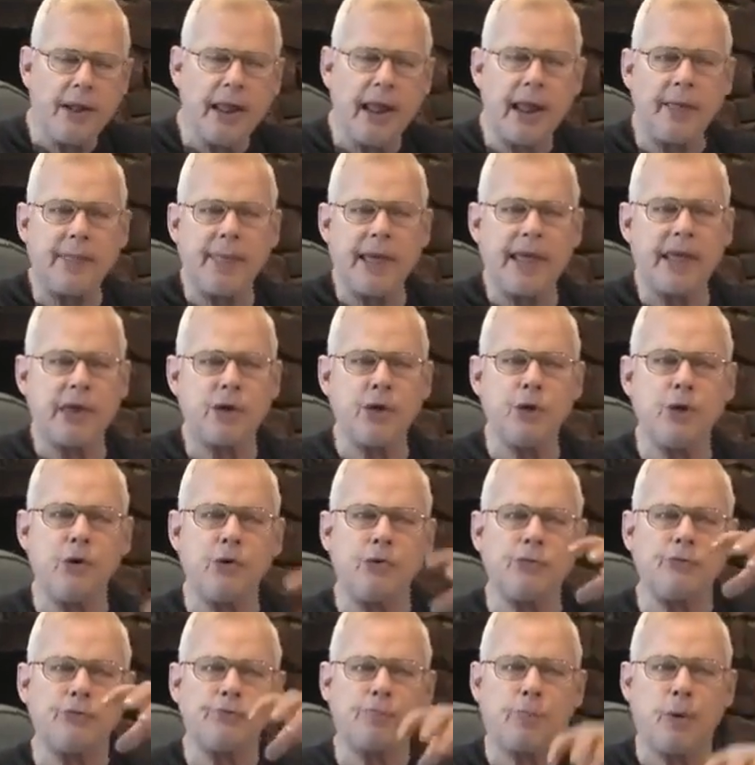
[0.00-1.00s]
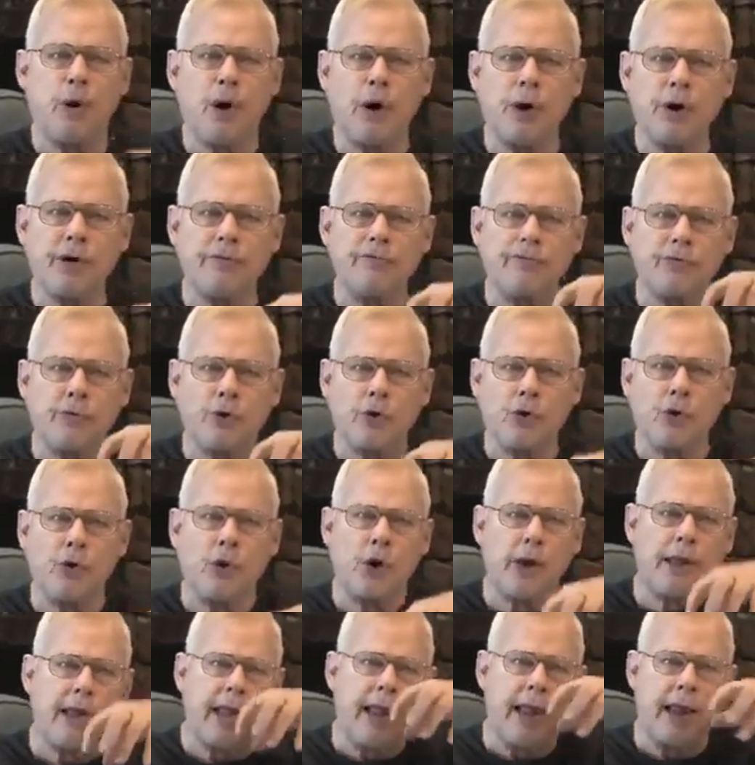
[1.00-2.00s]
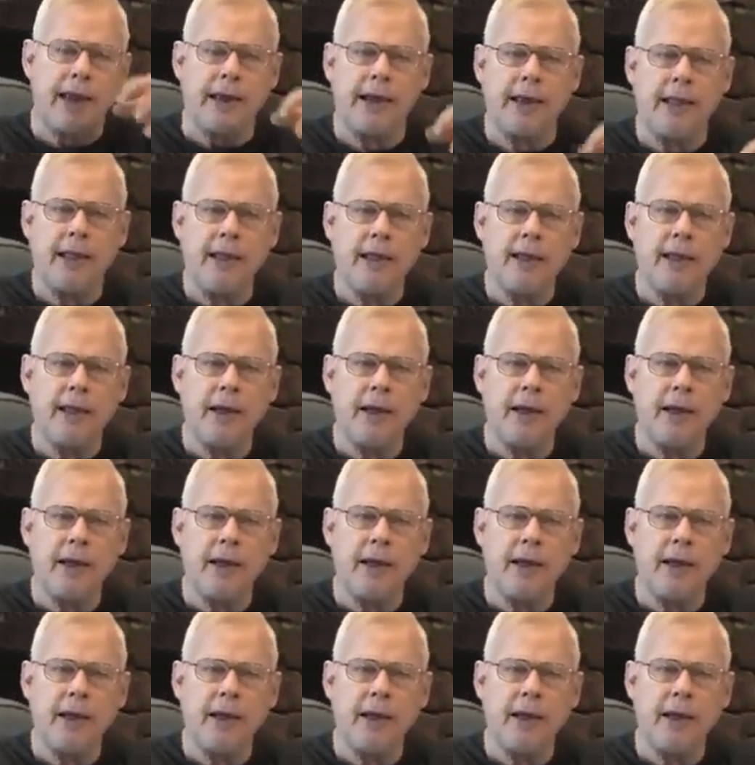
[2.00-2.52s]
and they used part of the hurricane